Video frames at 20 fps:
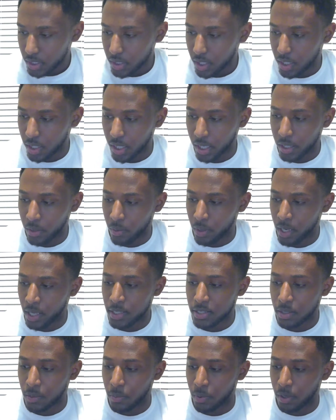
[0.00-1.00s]
And that he read
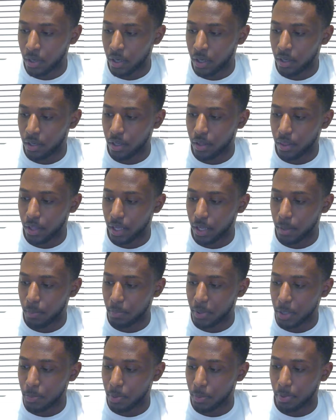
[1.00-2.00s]
somewhere that
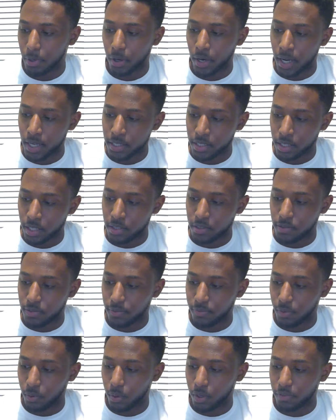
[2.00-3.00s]
people procrastinate to
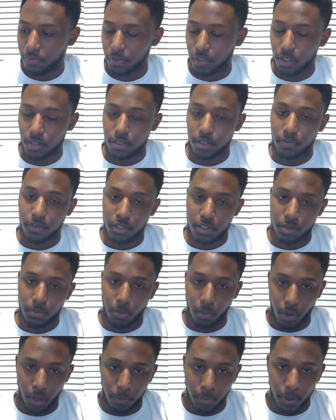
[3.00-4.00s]
avoid feelings of
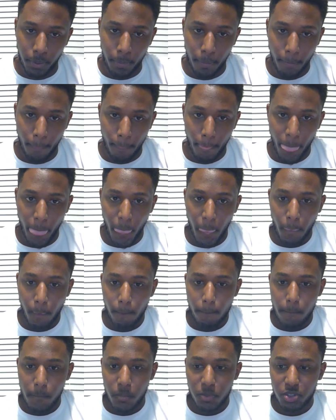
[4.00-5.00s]
disappointment.
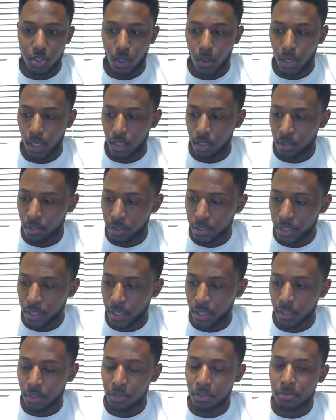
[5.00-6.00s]
So I looked
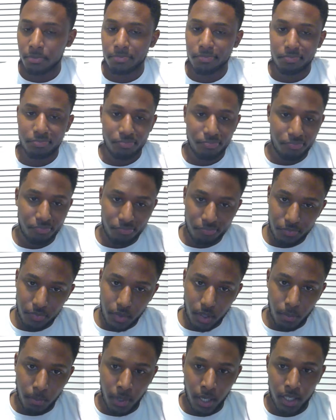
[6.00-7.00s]
at it,
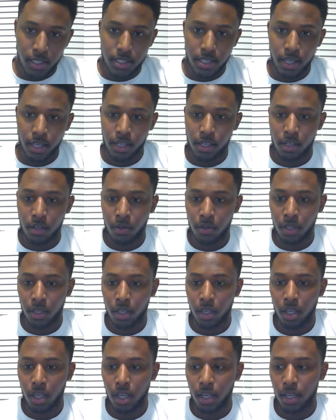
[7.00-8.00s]
meditated on
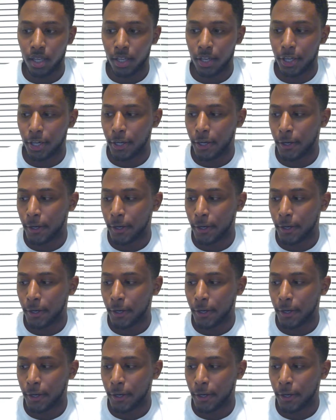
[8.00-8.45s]
it, and